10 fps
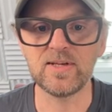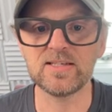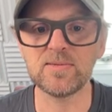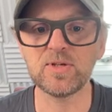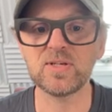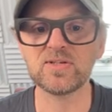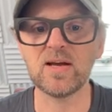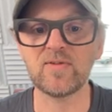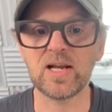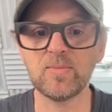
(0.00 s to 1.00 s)
These images
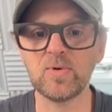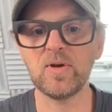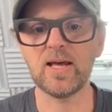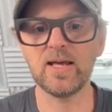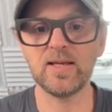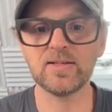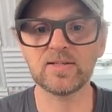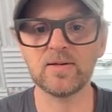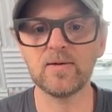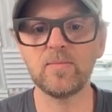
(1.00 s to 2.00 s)
are available
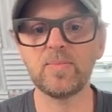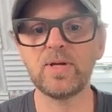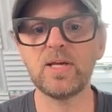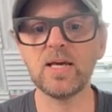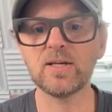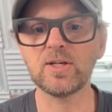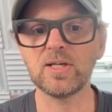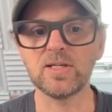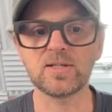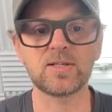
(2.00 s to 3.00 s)
as
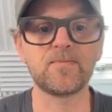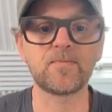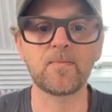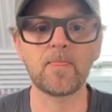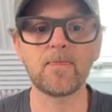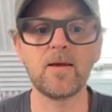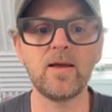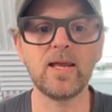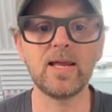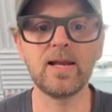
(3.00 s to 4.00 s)
PNGs
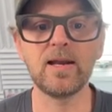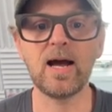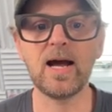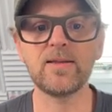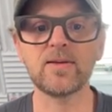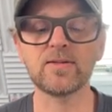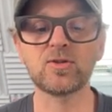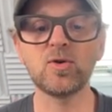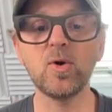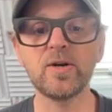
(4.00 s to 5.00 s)
in either
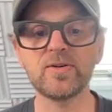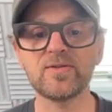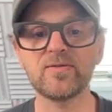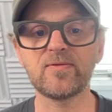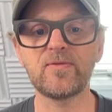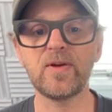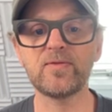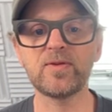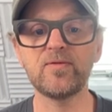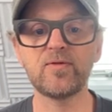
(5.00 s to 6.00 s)

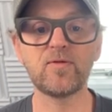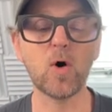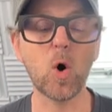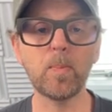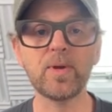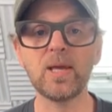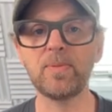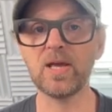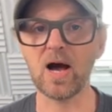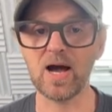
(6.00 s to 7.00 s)
254
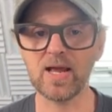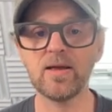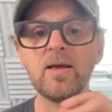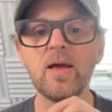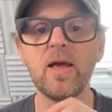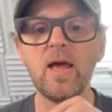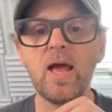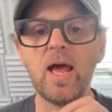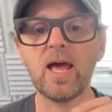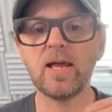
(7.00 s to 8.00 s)
PPI,
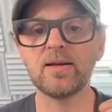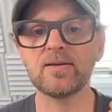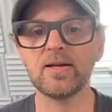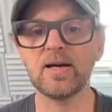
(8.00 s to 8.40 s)
and